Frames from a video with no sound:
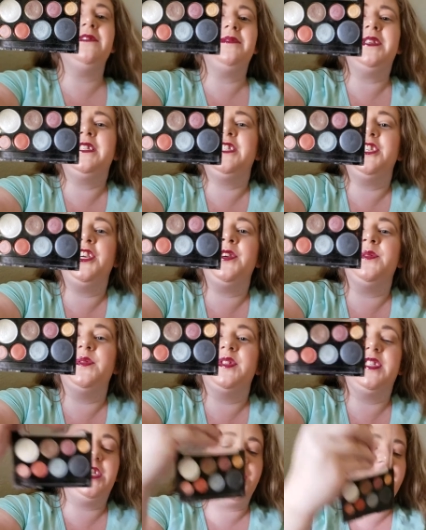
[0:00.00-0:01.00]
it's
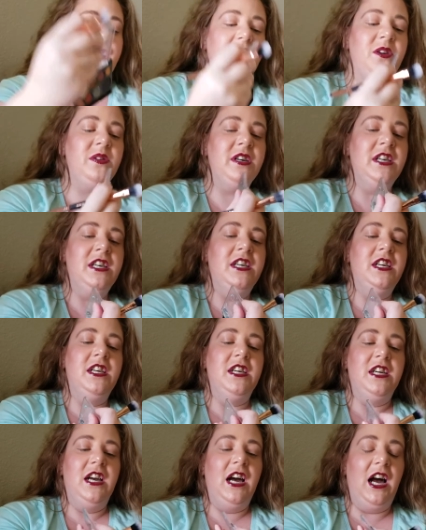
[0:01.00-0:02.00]
used, you know?
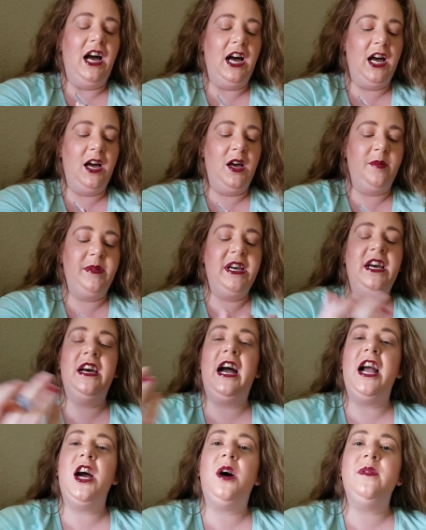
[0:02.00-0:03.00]

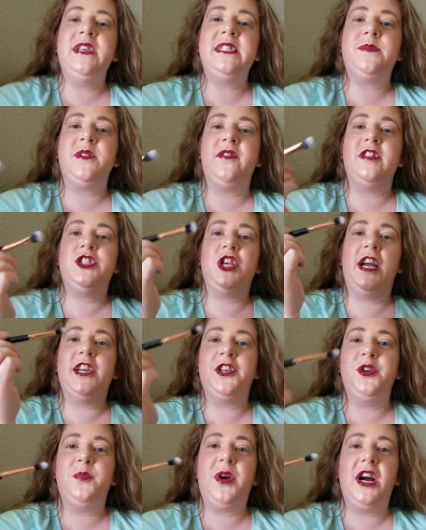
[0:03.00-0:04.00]
I always, whenever trying a
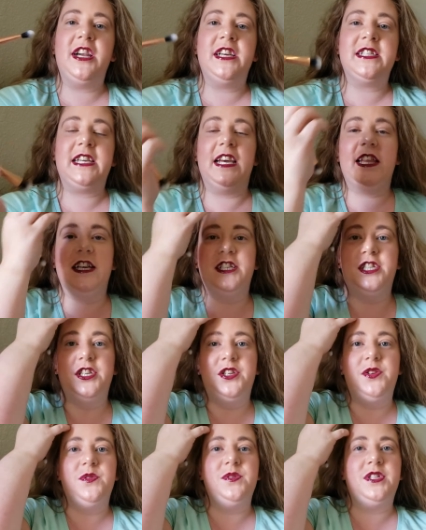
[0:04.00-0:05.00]
new product, I like to
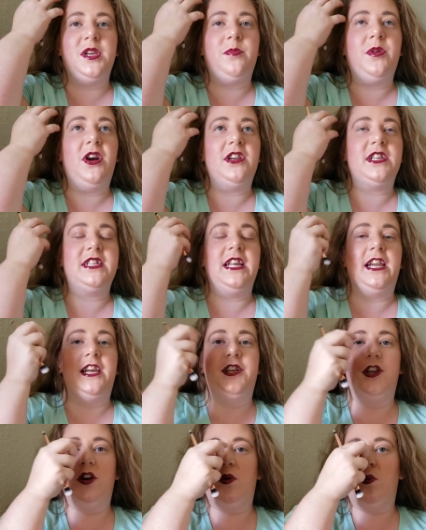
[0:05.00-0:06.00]
use a product that I
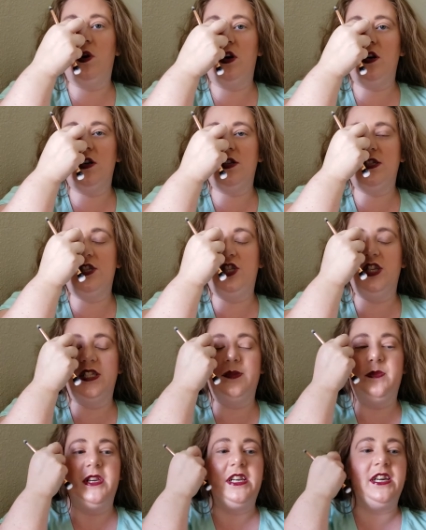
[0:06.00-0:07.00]
know works,
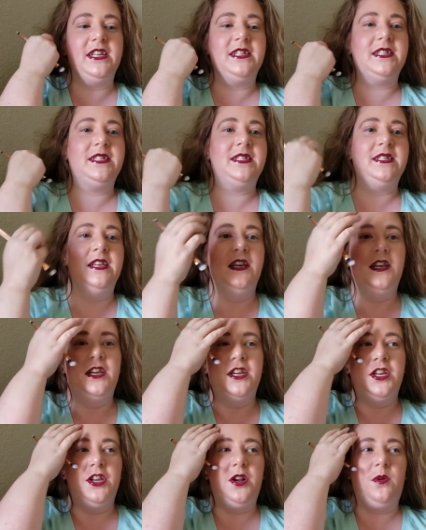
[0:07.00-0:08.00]
just because
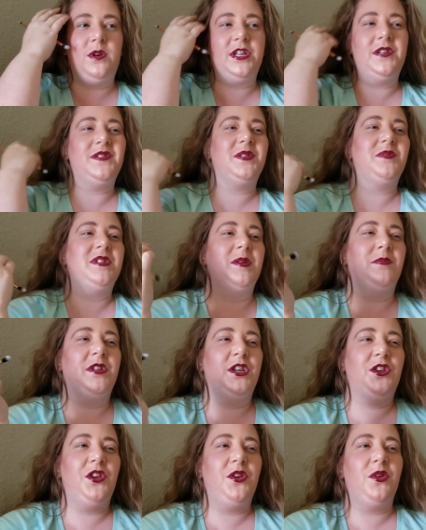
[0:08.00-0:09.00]
you don't want to use it with
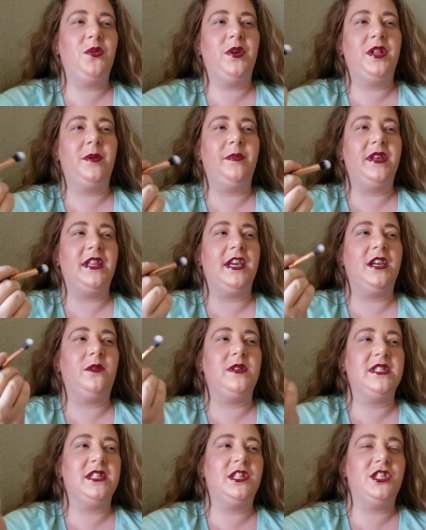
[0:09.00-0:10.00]
something new and then be like,
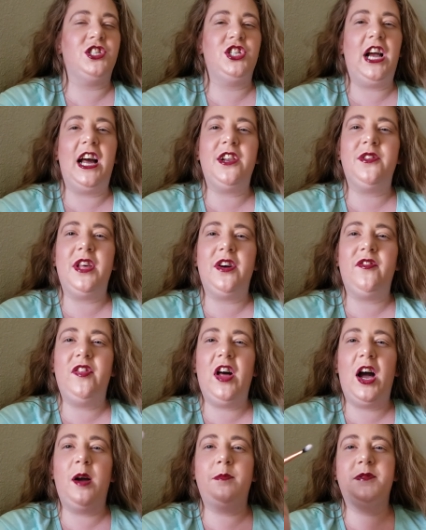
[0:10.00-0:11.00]
was it the shadow that
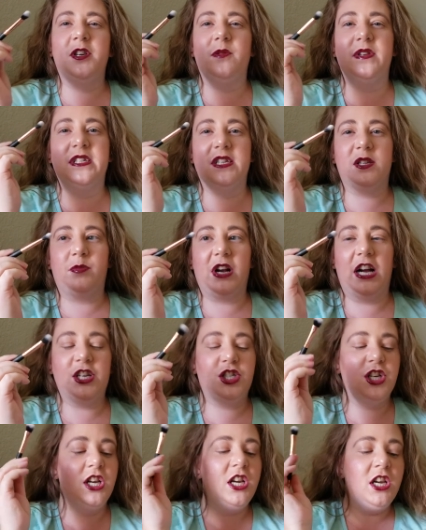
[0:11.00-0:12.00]
flopped or was it the
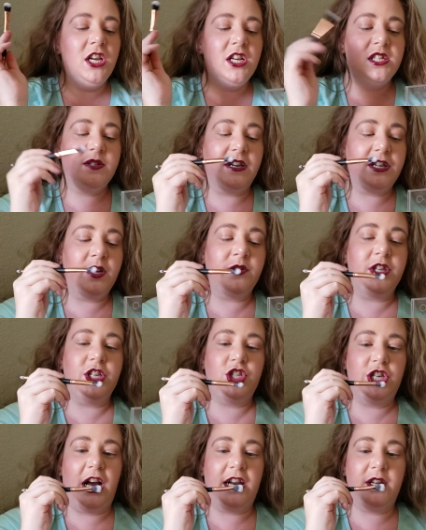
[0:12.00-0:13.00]
brush? So I know these
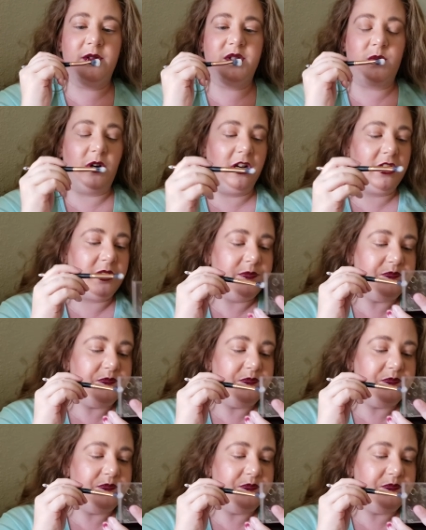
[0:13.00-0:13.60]
shadows work.